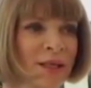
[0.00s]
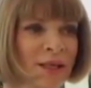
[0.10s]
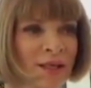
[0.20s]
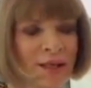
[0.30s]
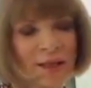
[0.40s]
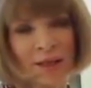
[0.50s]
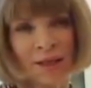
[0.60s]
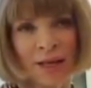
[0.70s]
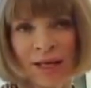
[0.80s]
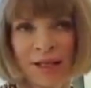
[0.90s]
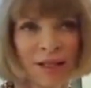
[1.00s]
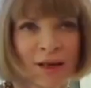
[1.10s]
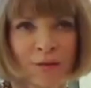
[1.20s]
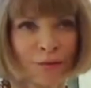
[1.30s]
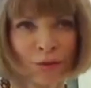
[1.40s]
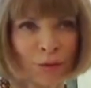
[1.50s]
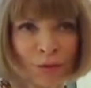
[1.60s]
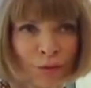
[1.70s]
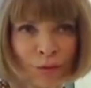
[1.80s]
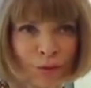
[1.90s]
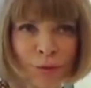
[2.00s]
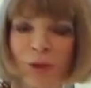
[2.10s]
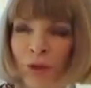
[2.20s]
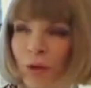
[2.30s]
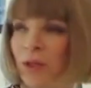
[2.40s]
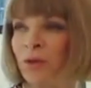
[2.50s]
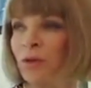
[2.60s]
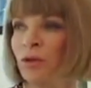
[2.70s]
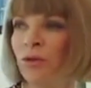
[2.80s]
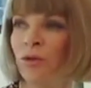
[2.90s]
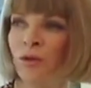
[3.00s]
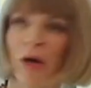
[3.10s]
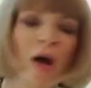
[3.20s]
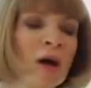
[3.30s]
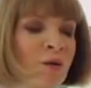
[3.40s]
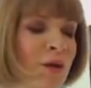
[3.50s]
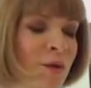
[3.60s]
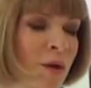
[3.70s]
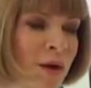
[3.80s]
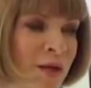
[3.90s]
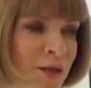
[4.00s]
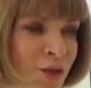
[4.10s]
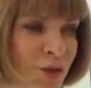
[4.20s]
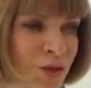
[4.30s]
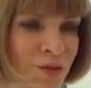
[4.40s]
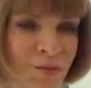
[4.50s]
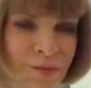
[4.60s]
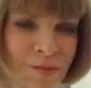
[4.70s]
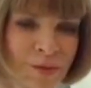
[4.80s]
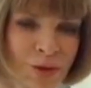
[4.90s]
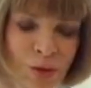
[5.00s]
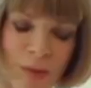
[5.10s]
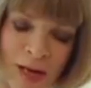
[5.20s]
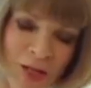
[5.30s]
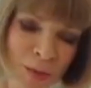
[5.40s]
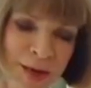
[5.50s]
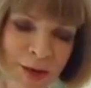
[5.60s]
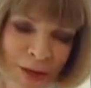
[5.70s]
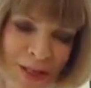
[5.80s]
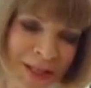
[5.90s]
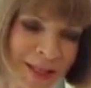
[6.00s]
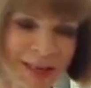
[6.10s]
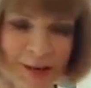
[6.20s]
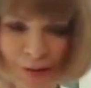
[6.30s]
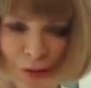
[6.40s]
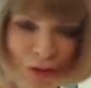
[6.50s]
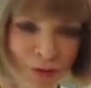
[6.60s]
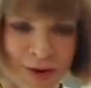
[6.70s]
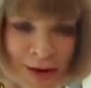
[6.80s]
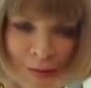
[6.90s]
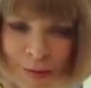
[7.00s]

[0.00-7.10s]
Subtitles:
it has to come from you, and you can't really worry too much by looking to the left or to the right